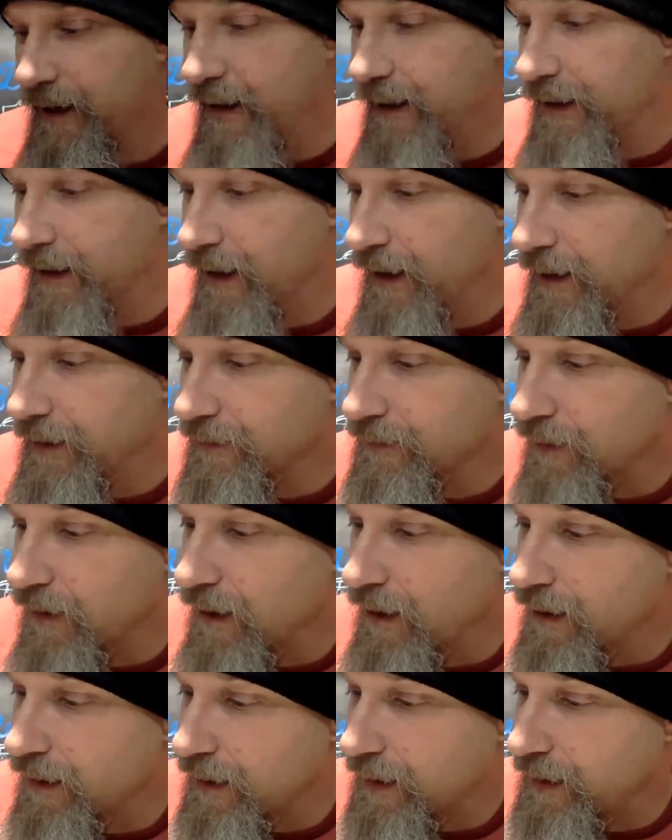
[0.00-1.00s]
a
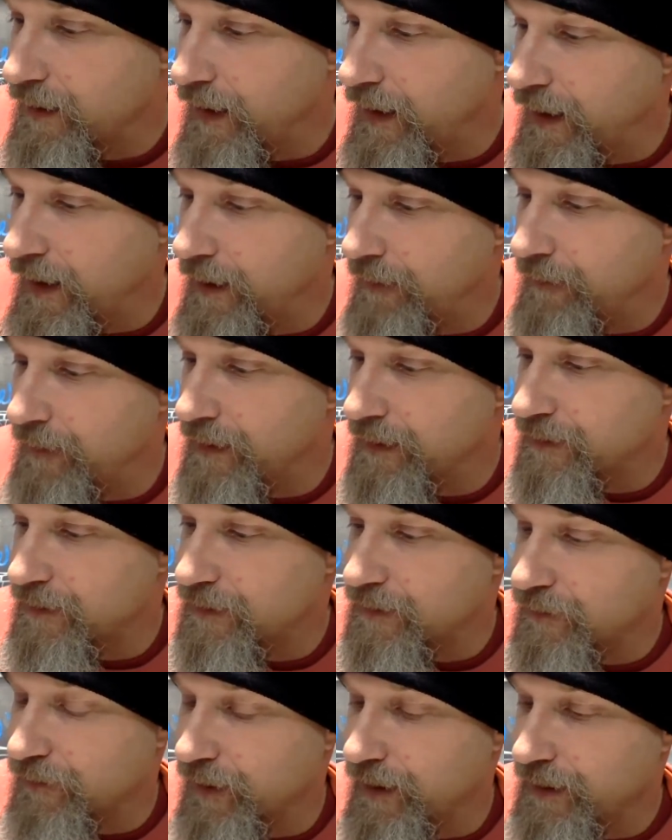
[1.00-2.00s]
hydraulic cam. It's
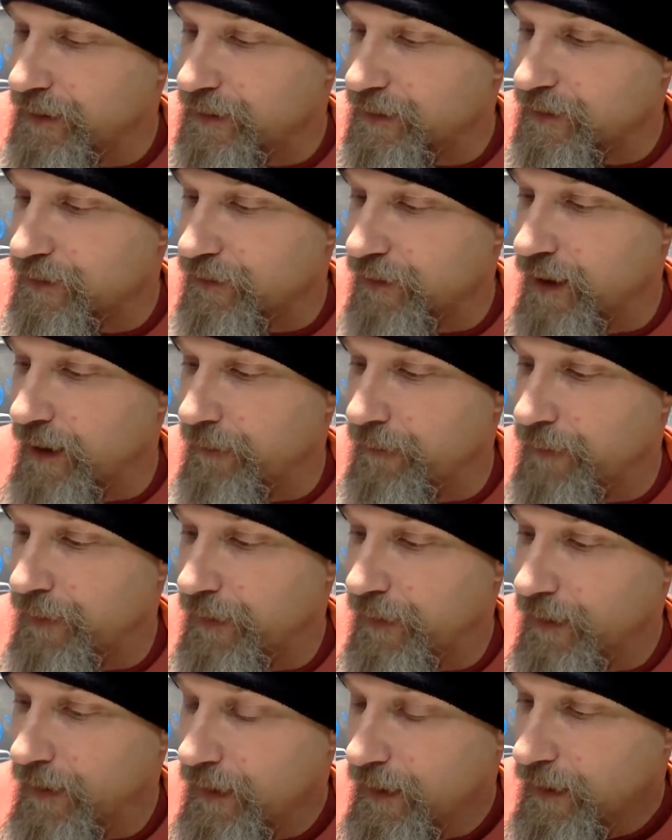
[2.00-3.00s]
street
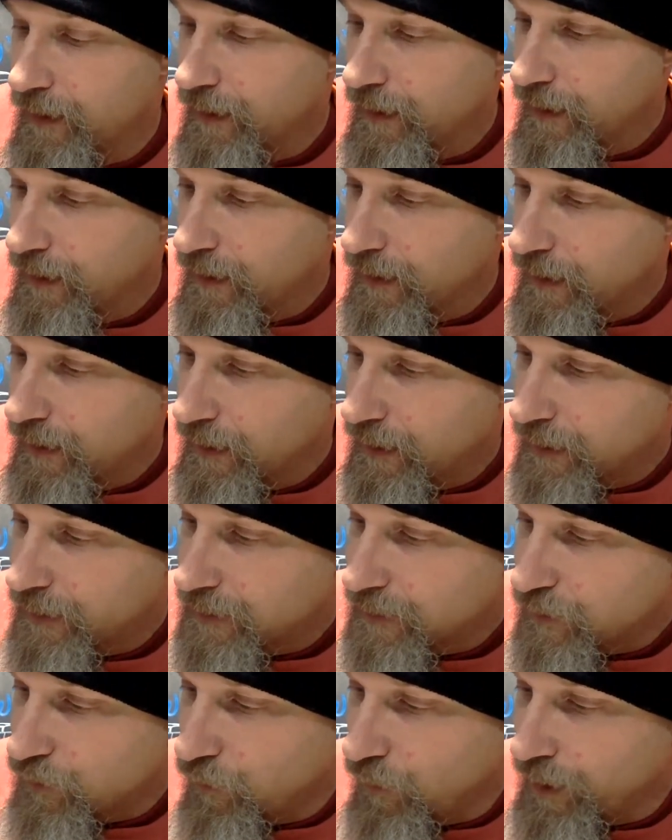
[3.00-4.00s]
strip.
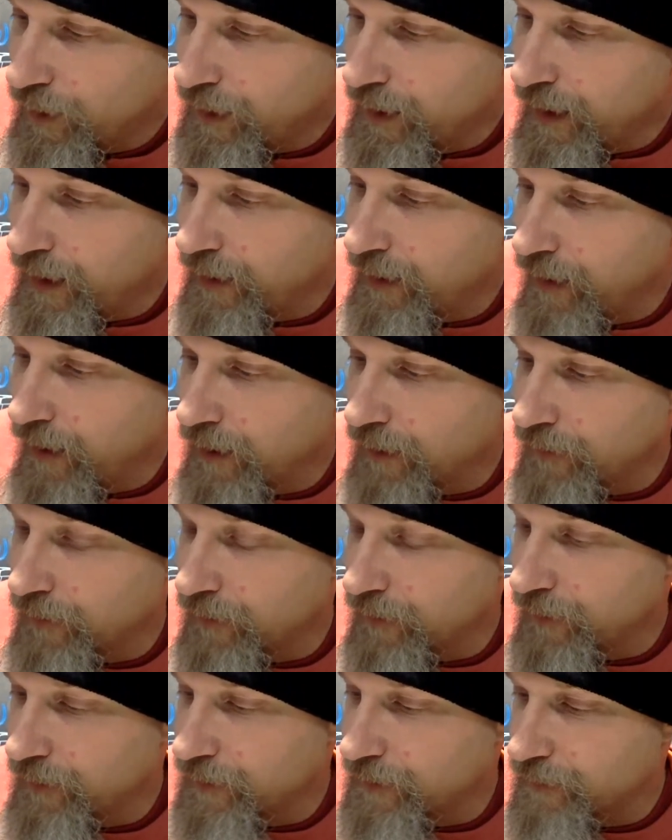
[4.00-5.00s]
It's
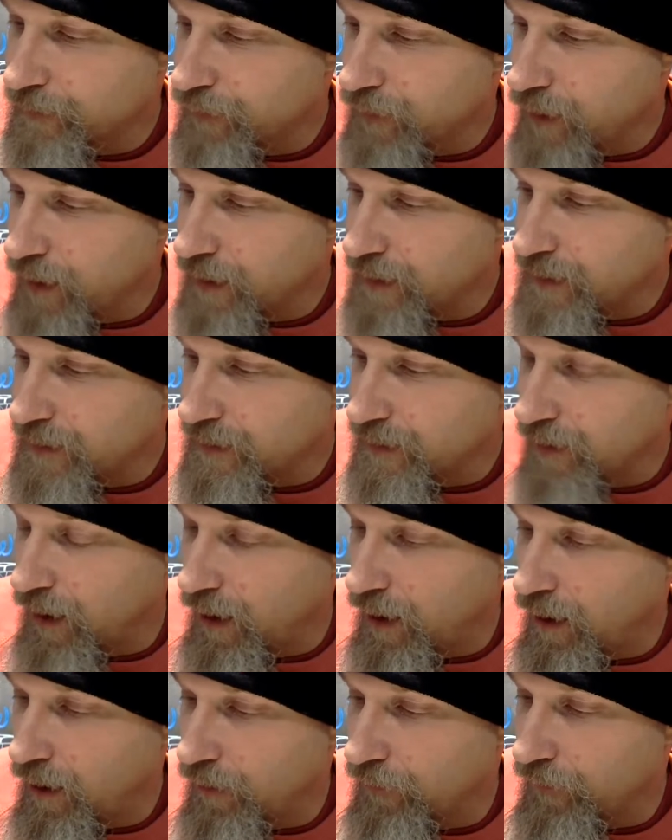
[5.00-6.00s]
2800 plus
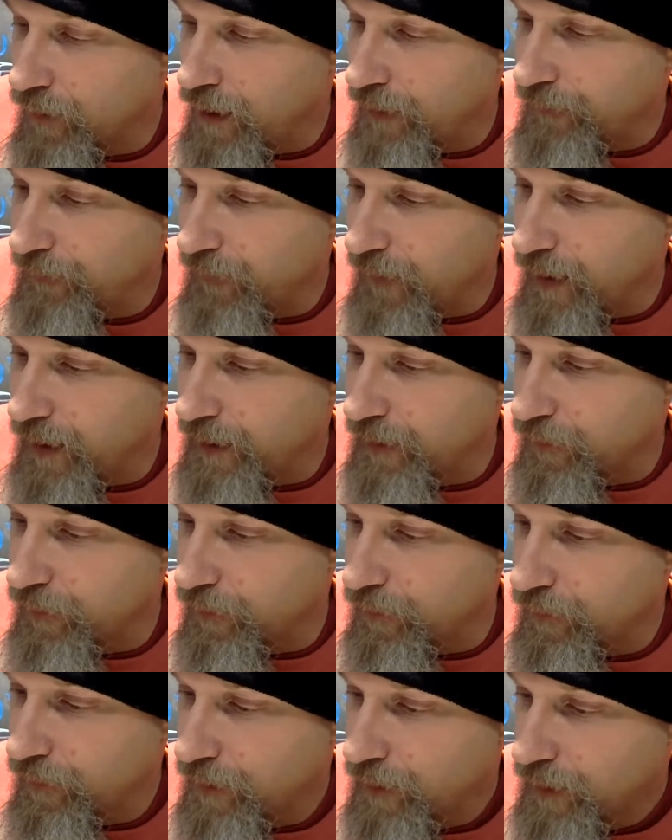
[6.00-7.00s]
stall, rough
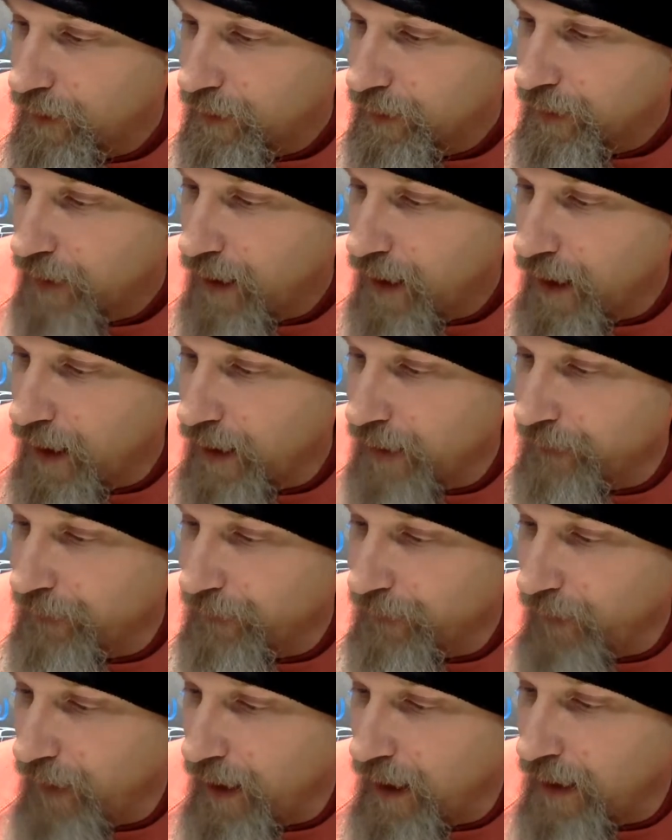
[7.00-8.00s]
idle,
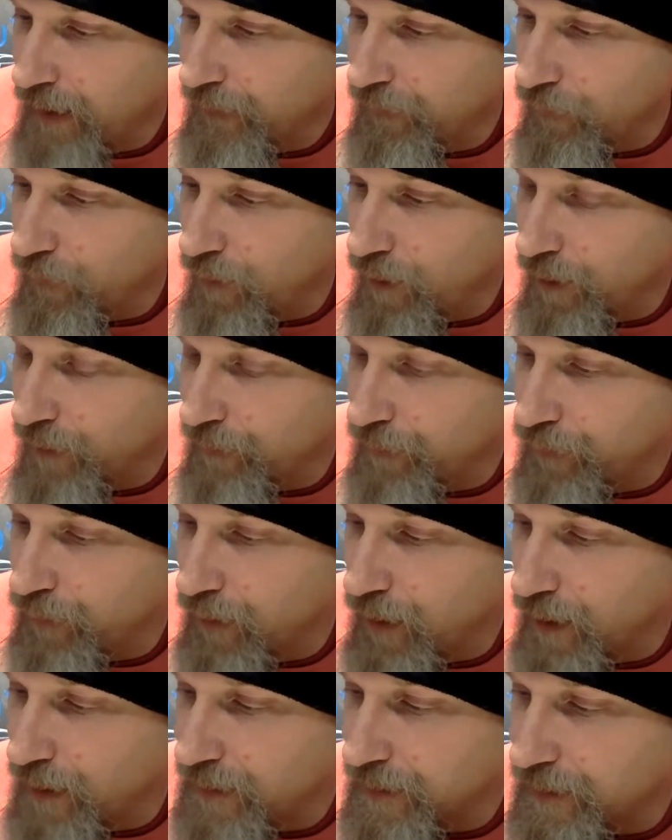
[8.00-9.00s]
951
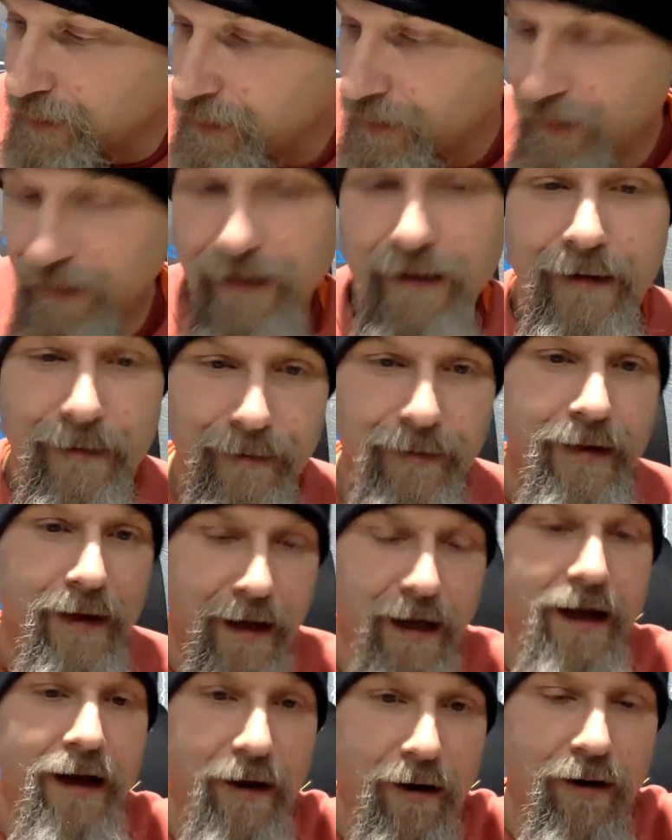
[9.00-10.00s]
plus
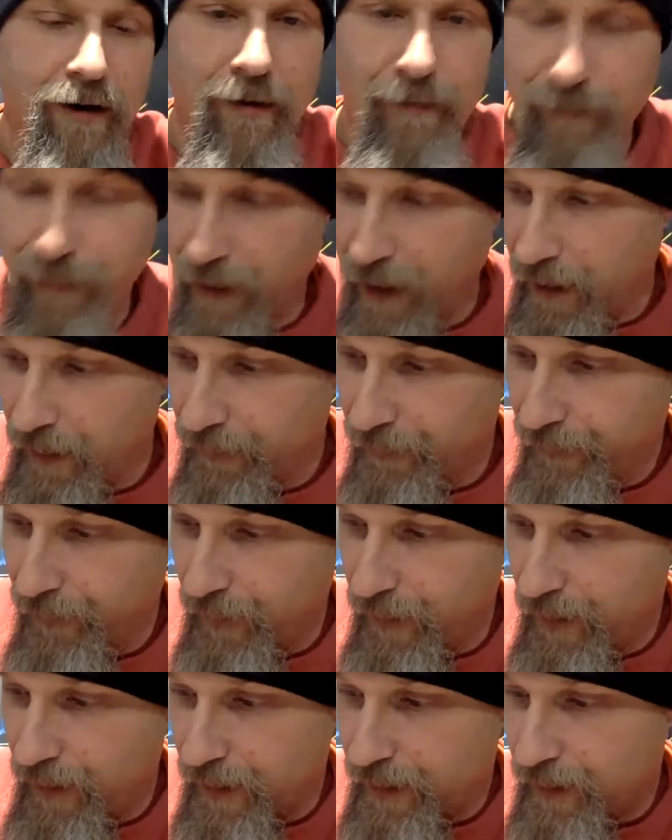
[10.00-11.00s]
or above
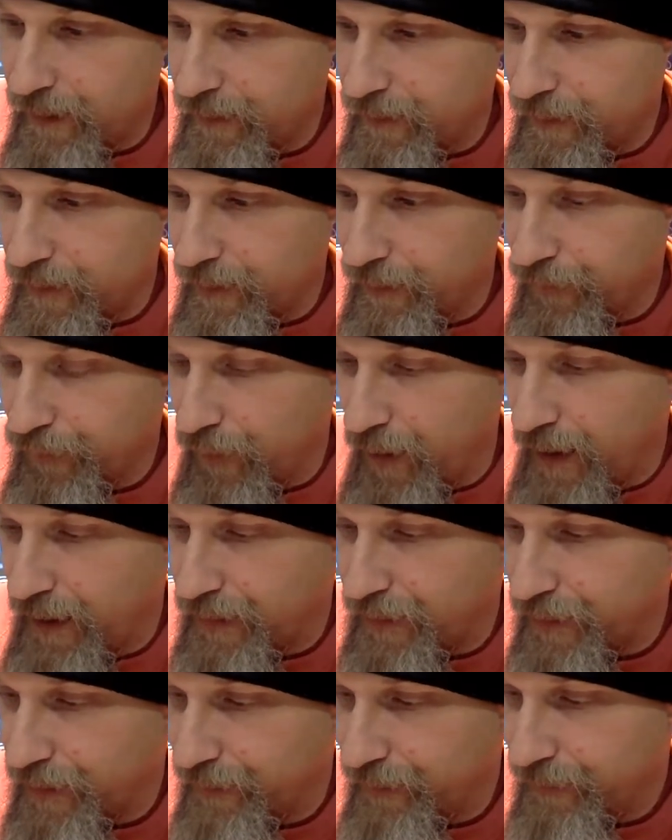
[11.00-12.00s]

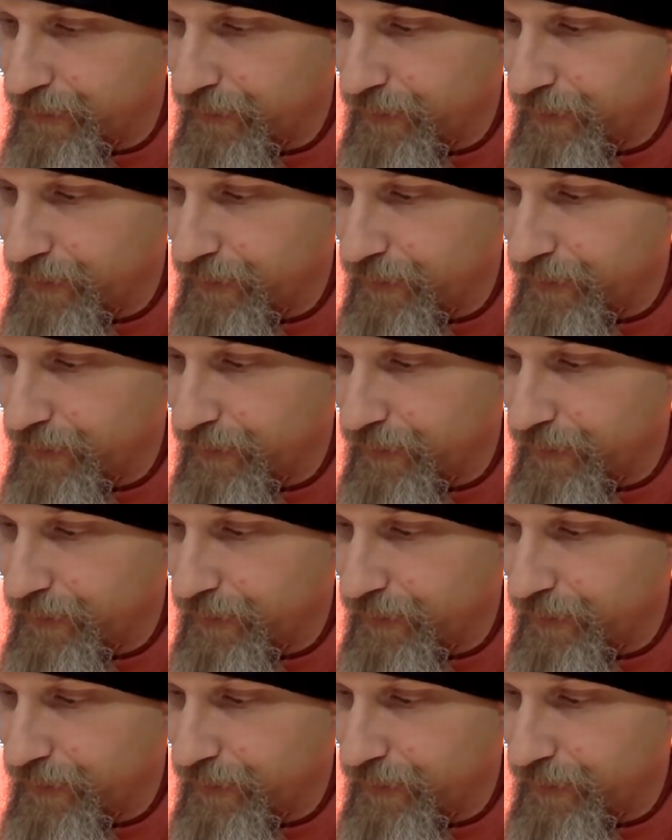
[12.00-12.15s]
compression.